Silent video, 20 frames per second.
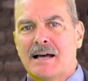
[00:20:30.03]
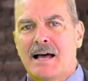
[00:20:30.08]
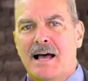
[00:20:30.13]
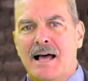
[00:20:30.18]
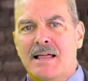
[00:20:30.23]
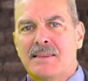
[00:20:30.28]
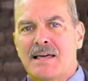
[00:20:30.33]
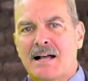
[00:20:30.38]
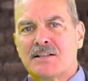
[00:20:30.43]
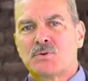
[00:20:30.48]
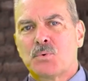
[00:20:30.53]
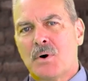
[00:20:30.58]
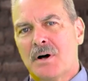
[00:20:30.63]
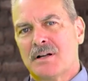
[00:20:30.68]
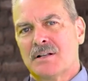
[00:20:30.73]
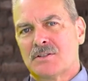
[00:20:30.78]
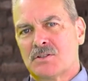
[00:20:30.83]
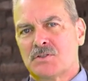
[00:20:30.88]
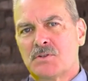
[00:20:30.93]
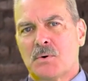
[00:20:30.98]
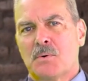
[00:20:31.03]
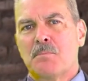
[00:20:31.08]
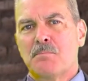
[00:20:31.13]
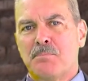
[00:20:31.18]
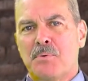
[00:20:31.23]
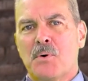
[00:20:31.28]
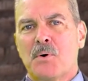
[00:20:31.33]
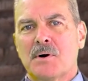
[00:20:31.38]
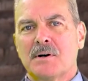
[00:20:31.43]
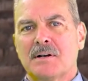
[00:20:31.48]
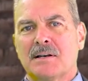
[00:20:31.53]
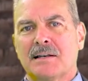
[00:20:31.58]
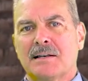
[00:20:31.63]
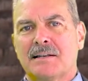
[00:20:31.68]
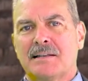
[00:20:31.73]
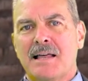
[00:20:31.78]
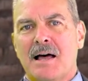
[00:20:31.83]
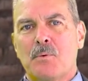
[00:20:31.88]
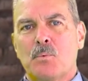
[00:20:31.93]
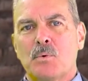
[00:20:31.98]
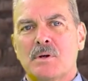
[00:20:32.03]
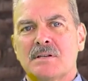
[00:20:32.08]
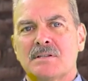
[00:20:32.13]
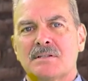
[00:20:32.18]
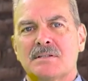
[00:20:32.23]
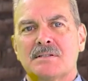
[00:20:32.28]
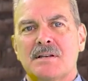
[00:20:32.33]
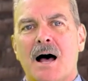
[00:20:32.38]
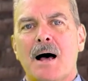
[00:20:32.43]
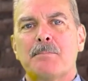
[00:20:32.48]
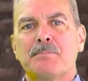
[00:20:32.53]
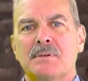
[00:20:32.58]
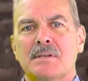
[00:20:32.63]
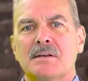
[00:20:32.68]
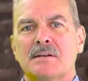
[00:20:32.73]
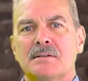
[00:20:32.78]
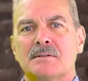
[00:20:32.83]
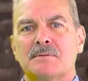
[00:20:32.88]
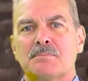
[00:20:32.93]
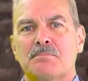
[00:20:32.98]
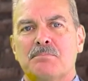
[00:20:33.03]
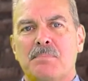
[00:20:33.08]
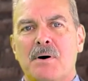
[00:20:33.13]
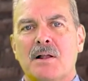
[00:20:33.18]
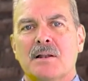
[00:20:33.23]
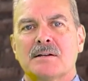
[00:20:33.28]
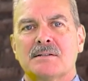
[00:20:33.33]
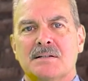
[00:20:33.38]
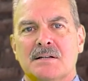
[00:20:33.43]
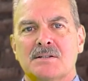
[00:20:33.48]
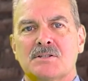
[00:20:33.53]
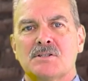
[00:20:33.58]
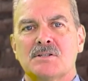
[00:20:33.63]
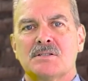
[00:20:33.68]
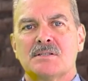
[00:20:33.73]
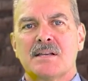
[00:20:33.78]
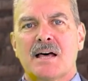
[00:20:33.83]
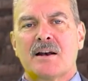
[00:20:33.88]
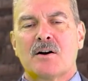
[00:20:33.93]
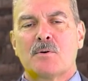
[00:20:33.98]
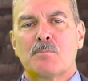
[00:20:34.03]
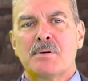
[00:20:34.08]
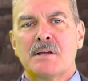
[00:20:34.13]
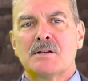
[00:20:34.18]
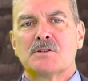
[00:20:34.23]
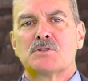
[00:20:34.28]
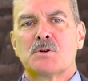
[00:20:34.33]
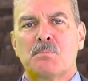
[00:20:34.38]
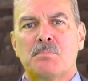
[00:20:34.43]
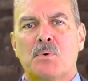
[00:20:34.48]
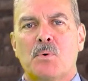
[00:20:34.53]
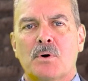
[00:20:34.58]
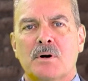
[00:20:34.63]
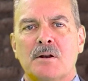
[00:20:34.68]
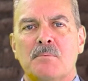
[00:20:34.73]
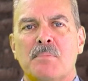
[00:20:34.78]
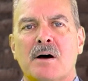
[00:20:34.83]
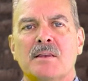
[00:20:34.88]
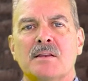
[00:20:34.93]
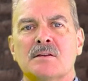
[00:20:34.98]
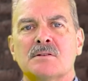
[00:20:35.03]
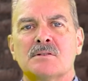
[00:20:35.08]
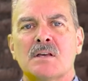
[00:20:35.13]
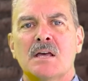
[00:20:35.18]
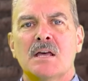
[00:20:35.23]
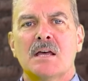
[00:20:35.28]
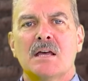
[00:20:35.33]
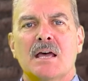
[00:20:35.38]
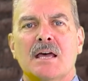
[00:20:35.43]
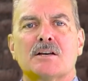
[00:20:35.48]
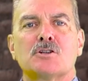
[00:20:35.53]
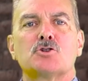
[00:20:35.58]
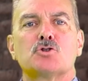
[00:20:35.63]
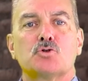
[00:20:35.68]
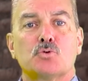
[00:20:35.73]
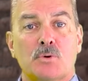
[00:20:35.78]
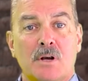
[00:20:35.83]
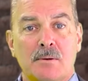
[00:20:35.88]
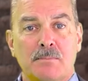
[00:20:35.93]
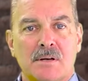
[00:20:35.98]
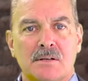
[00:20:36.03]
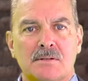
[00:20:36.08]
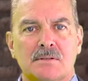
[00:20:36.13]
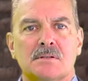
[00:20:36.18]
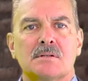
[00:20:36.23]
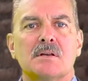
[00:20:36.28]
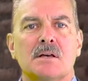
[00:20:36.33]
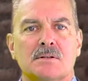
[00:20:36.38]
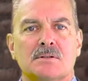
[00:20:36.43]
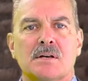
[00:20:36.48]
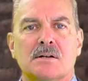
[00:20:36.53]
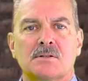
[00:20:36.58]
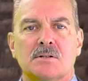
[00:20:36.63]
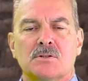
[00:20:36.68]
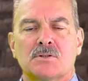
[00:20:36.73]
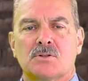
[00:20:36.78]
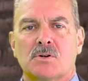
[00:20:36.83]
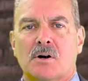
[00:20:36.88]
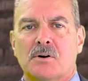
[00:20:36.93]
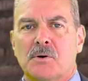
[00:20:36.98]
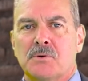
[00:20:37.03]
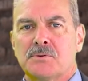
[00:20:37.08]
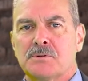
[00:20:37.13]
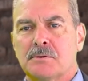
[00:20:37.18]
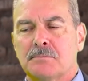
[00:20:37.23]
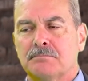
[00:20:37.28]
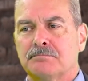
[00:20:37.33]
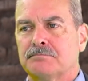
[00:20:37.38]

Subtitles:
And that's why it's so important that we stop these politicians that are being supported by these extremists such as Soros.